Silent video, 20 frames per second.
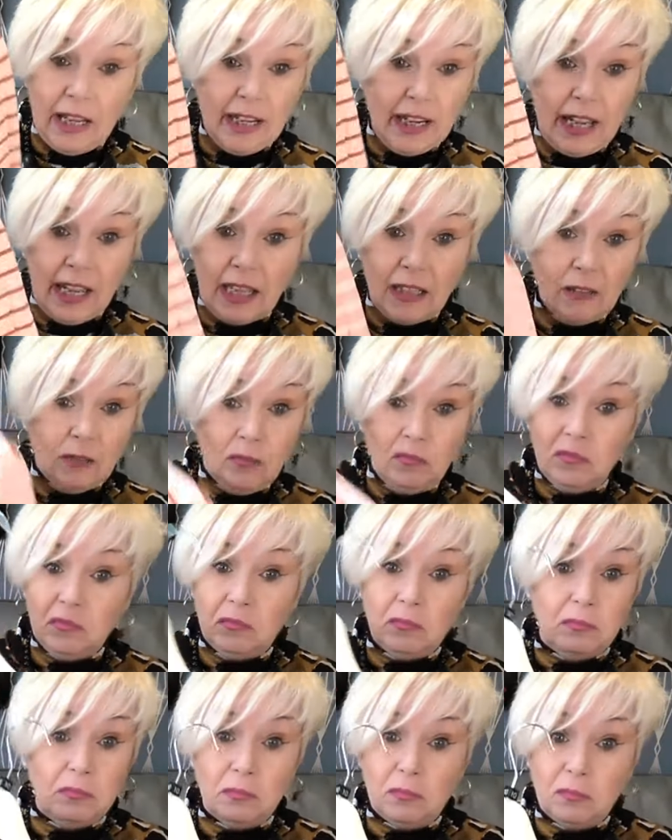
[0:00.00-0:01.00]
And again,
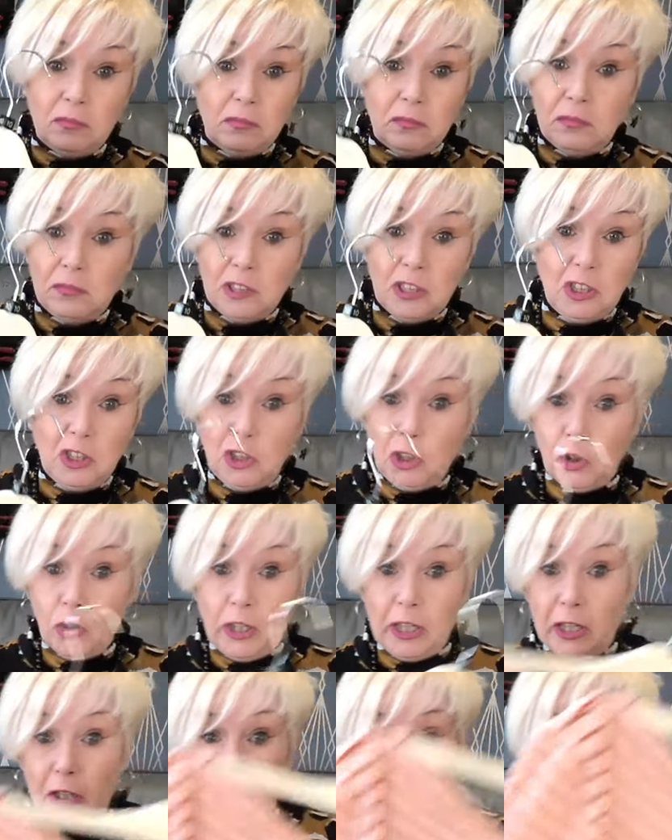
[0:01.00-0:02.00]

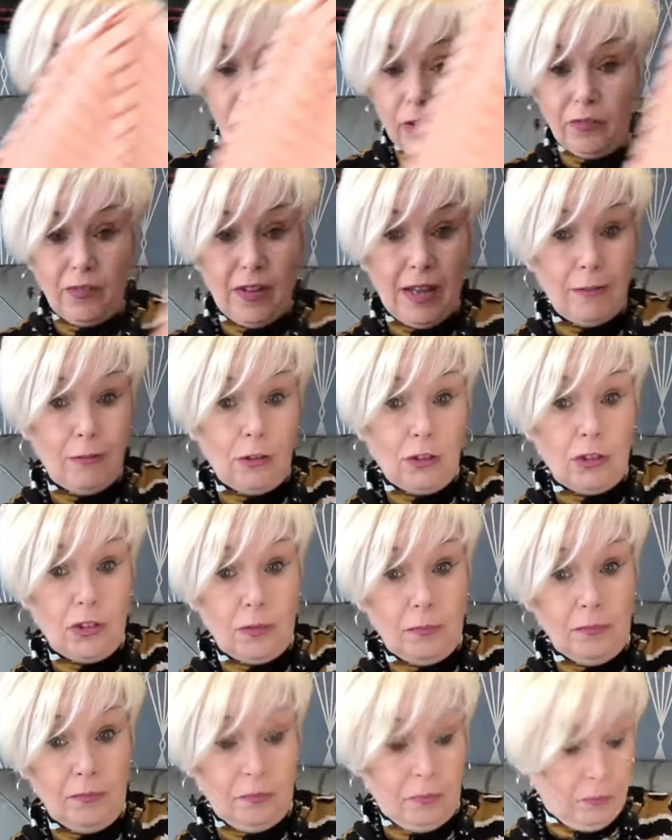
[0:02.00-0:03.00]
done in a couple of
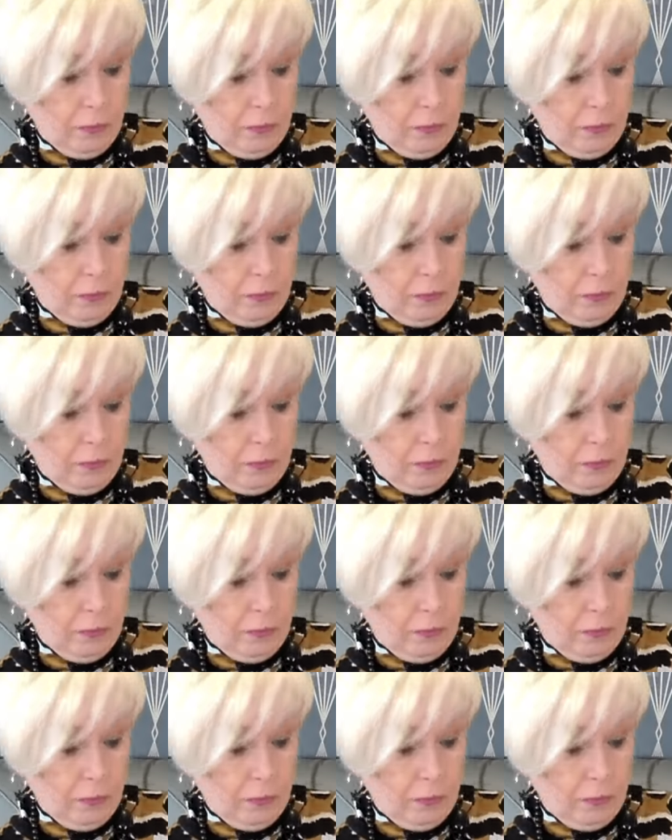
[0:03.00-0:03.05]
hours.